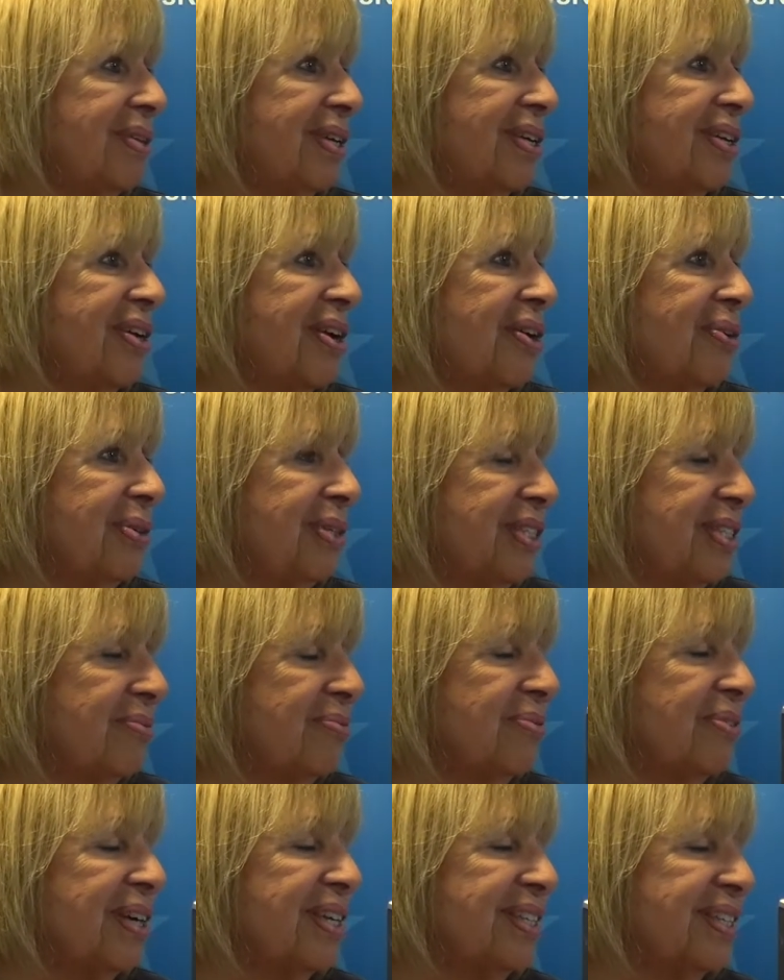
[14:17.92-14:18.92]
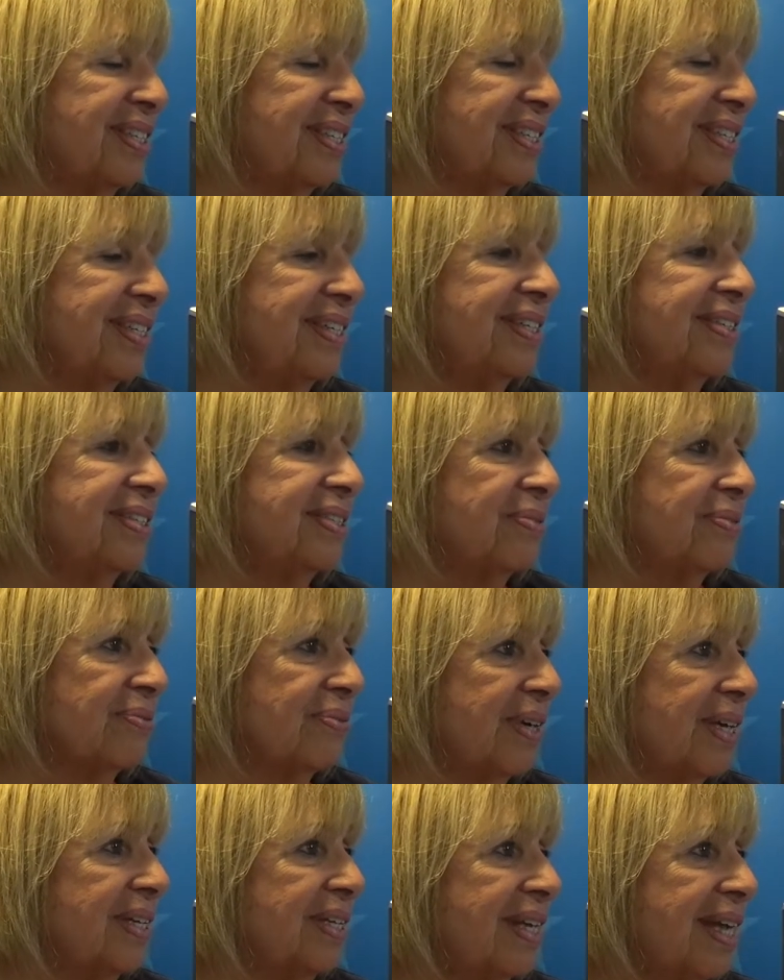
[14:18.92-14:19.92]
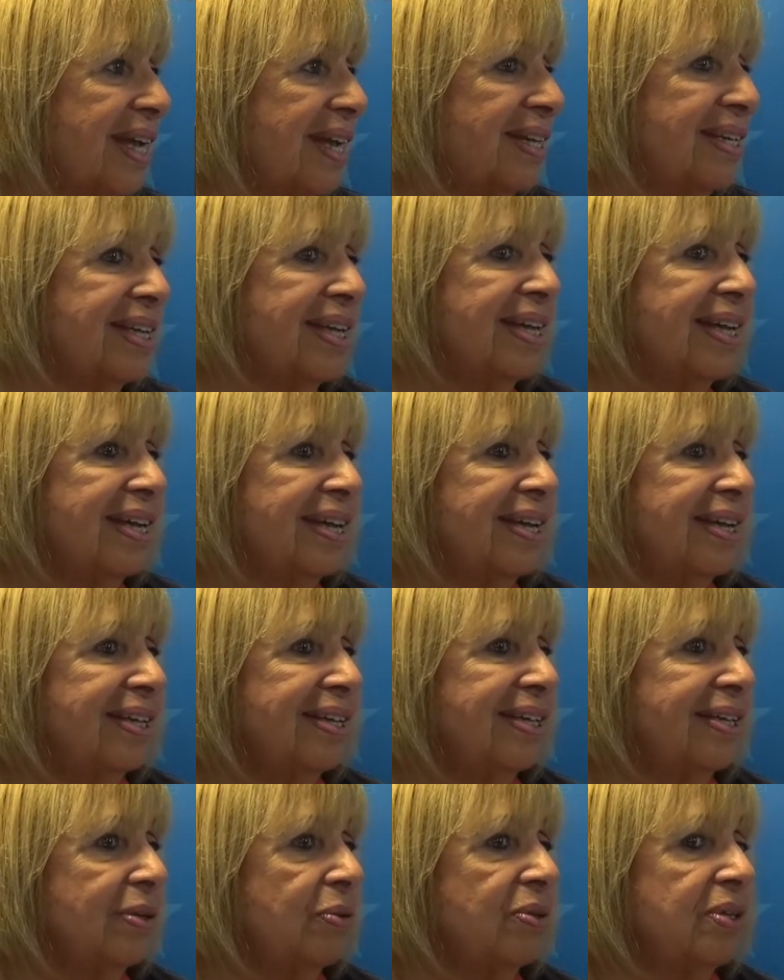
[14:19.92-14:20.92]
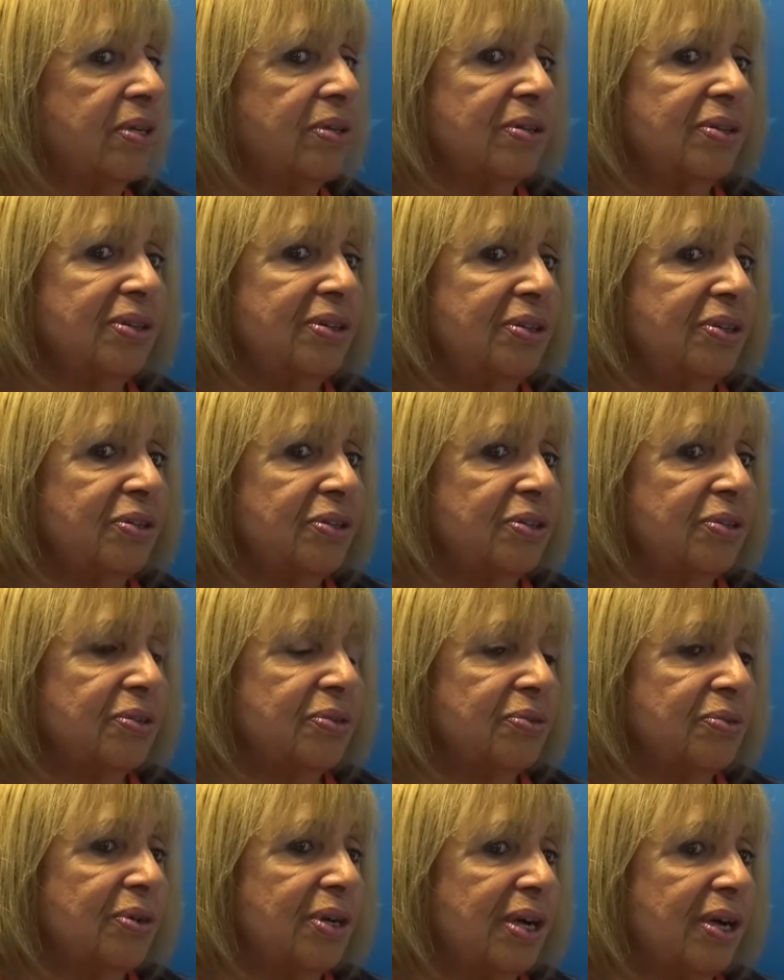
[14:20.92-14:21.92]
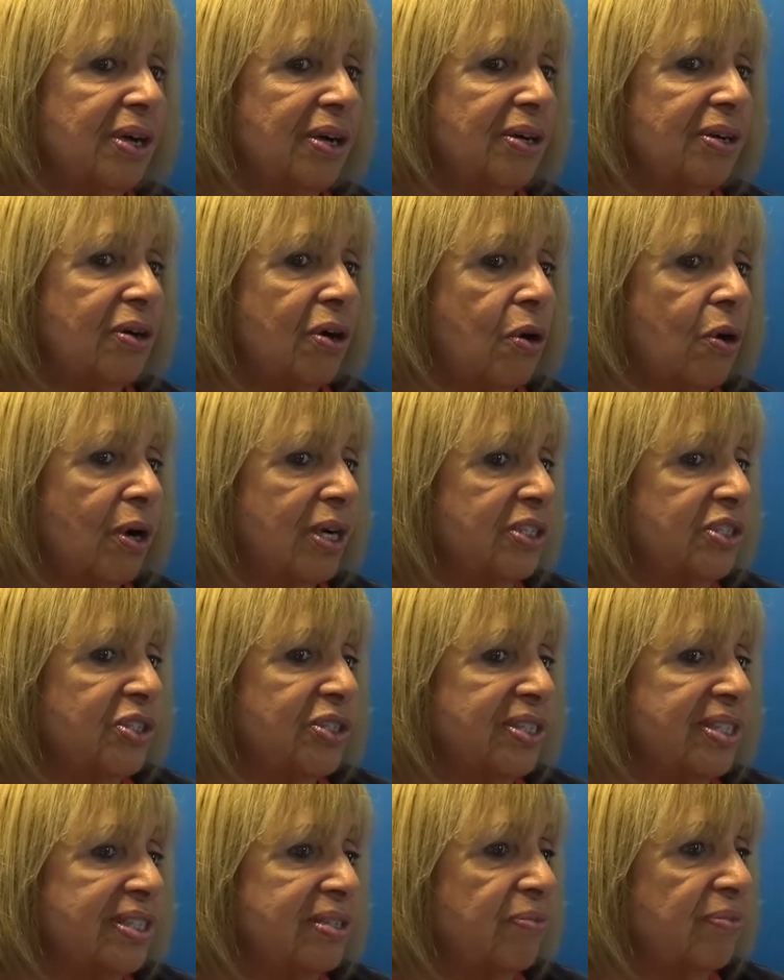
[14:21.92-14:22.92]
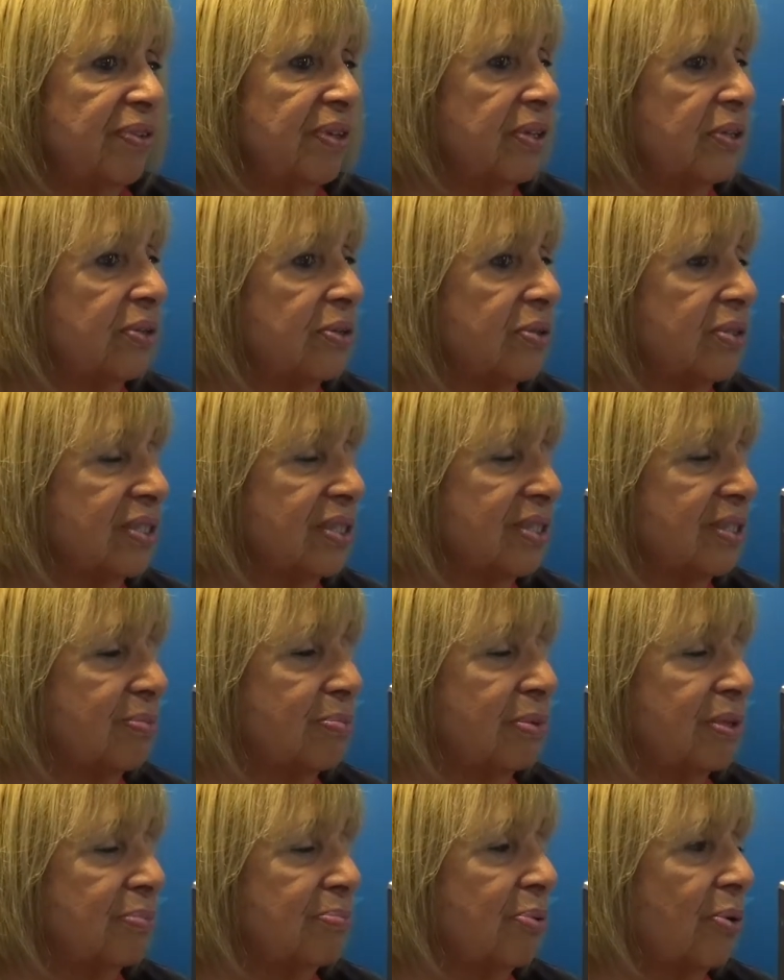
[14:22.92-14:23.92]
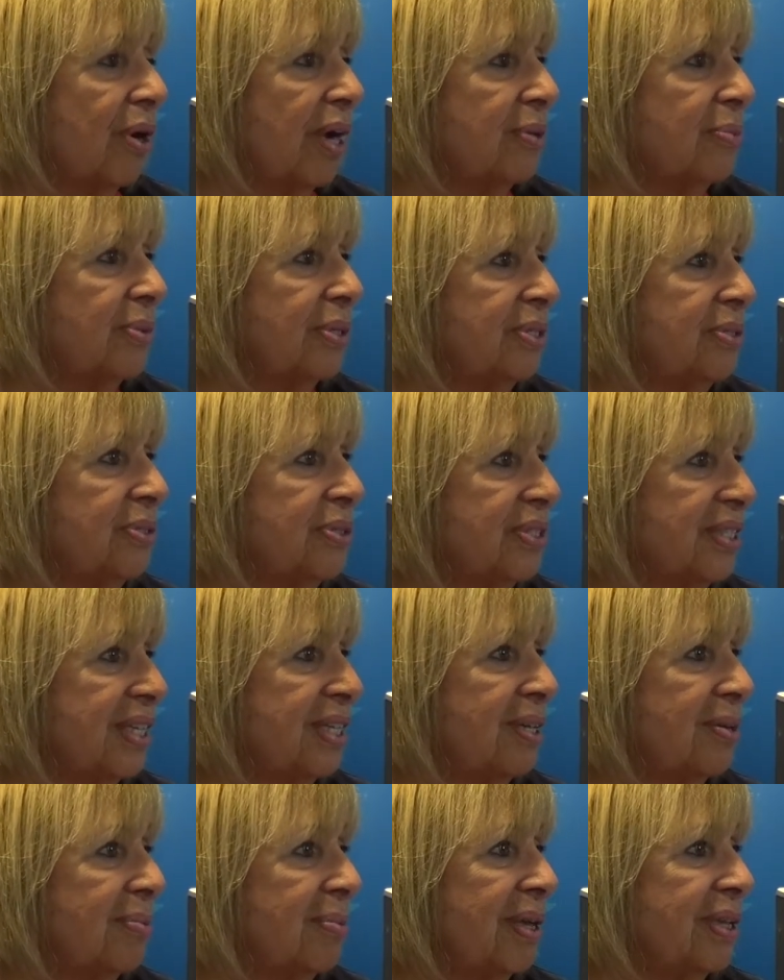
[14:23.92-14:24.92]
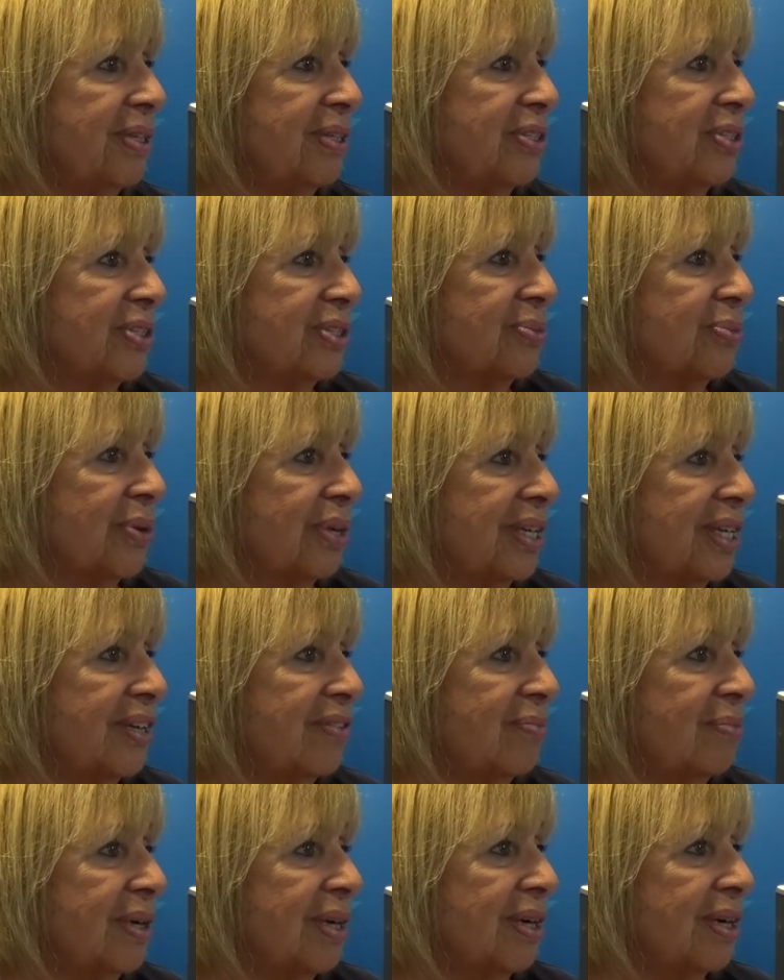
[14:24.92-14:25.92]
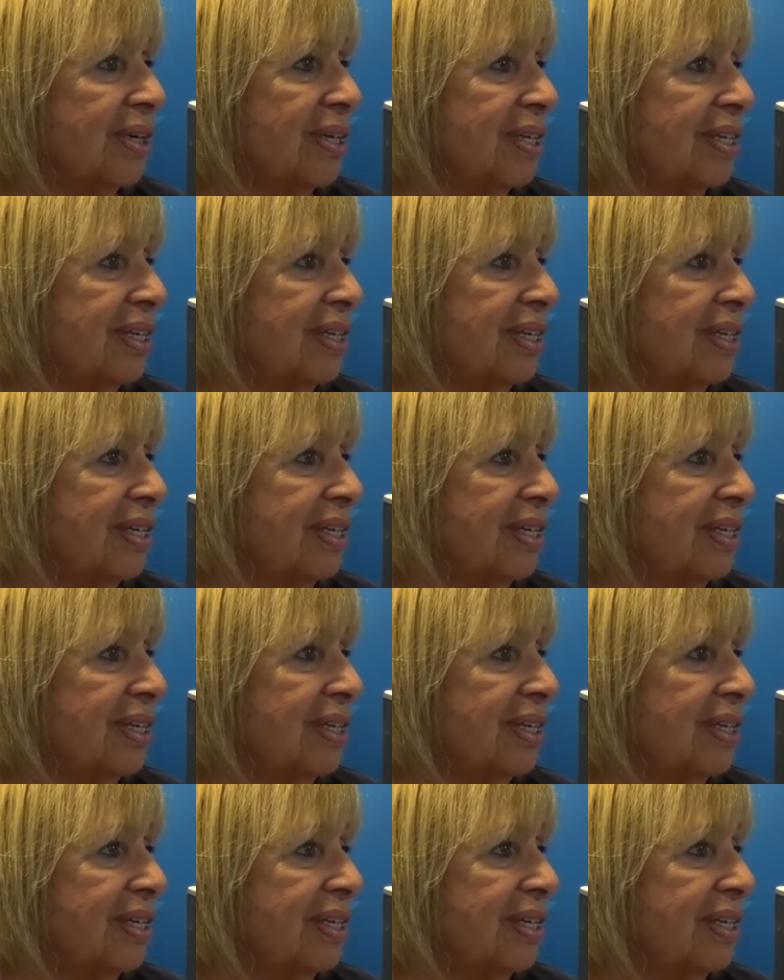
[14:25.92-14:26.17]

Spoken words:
He's a friend. He is a friend, and your heart just fills with pride when you see him, and you just want to give him a hug.